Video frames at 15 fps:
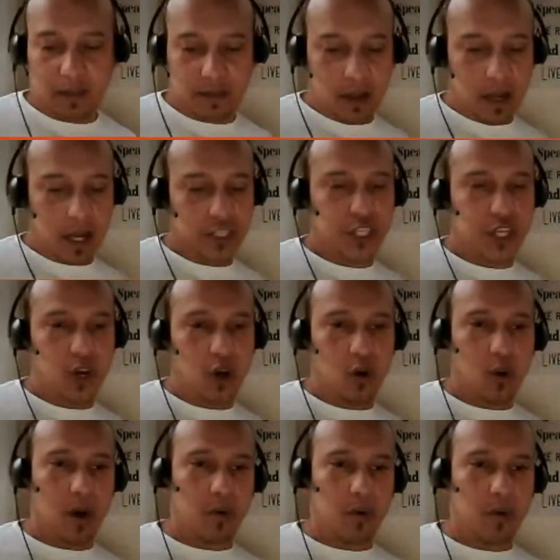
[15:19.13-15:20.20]
our next
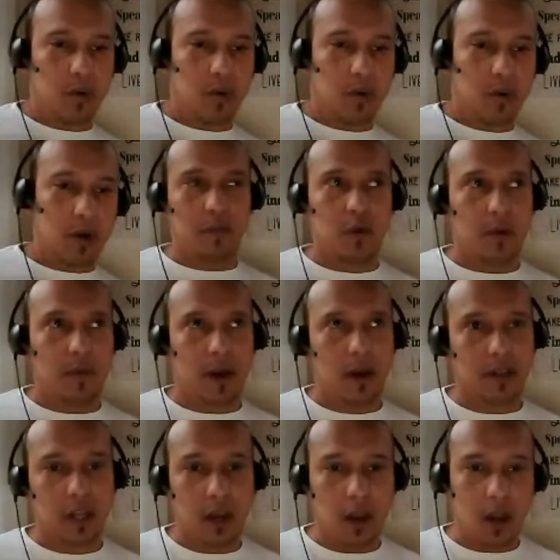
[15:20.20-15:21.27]
show, we're gonna
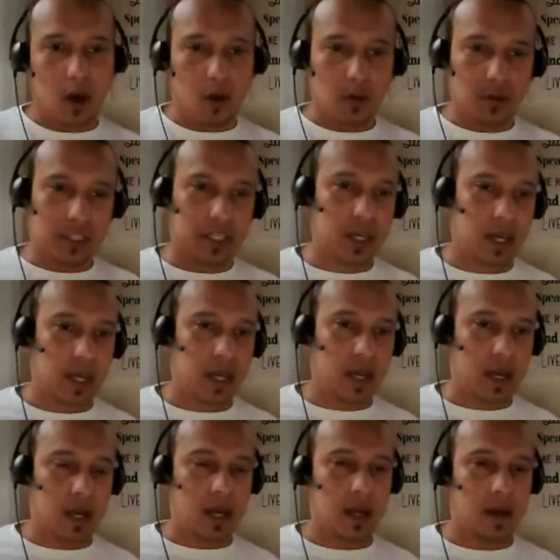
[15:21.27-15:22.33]
be talking more about the
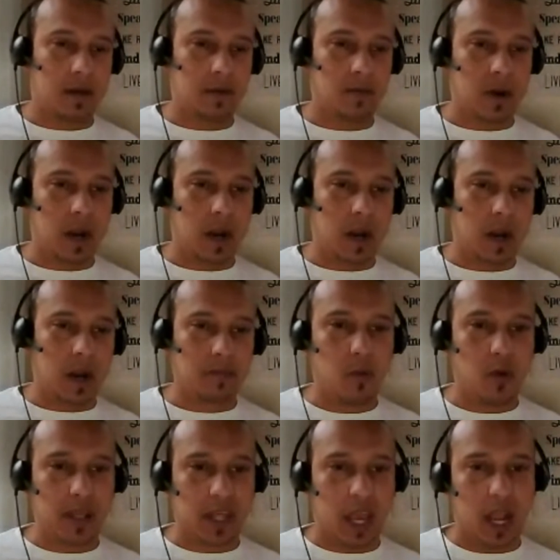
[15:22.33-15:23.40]
launch,
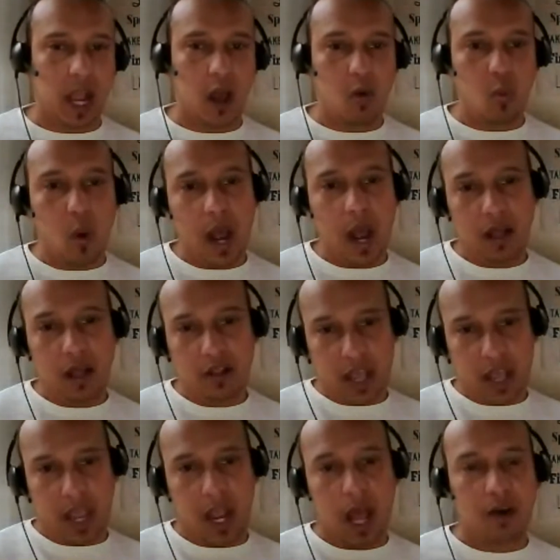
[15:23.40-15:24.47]
like promoting the
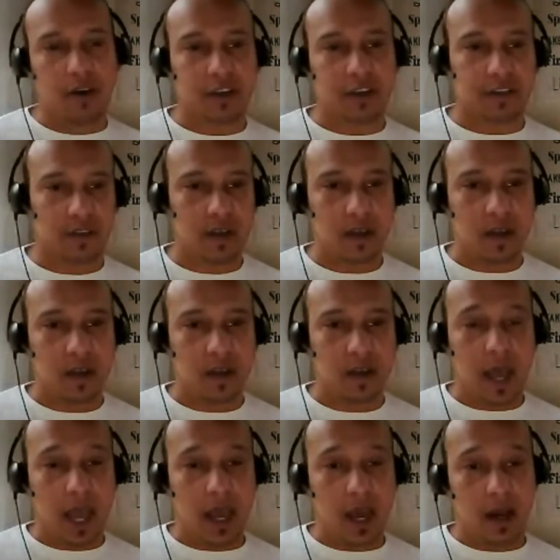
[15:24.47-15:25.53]
Hangout while the
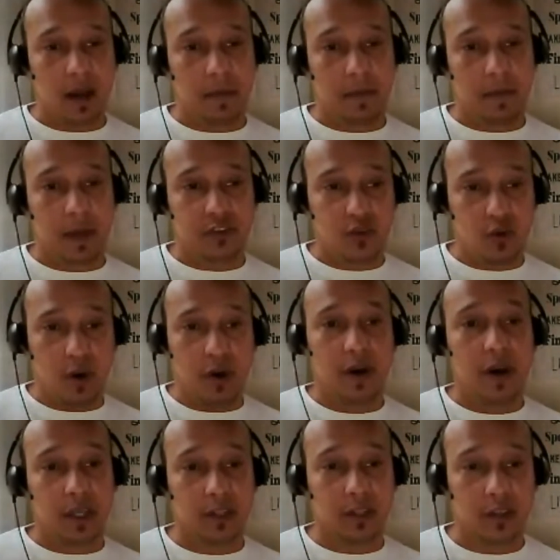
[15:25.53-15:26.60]
Hangout is
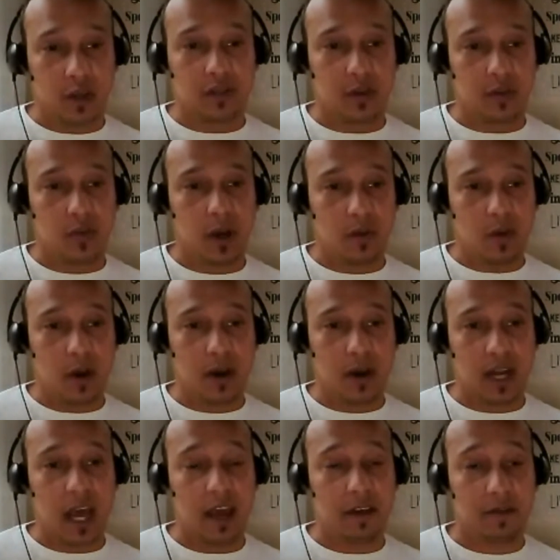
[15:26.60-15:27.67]
going
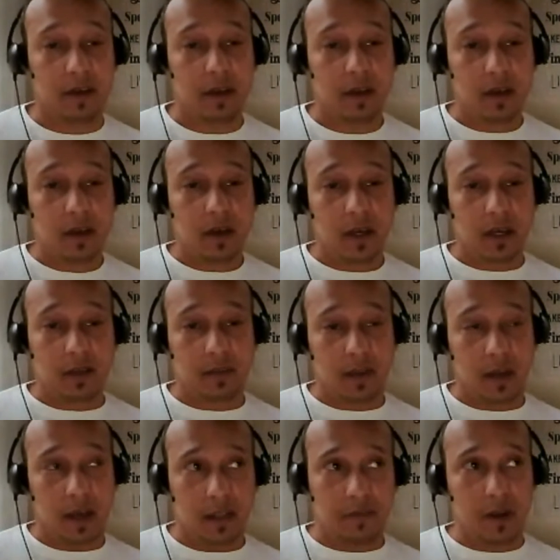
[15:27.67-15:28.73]
on. So while it's
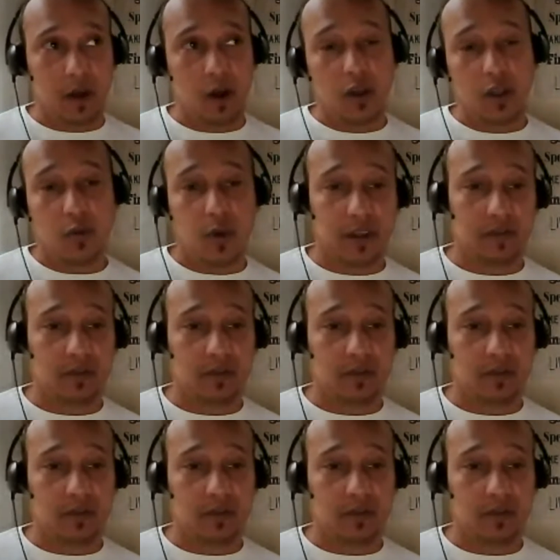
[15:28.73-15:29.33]
live, it's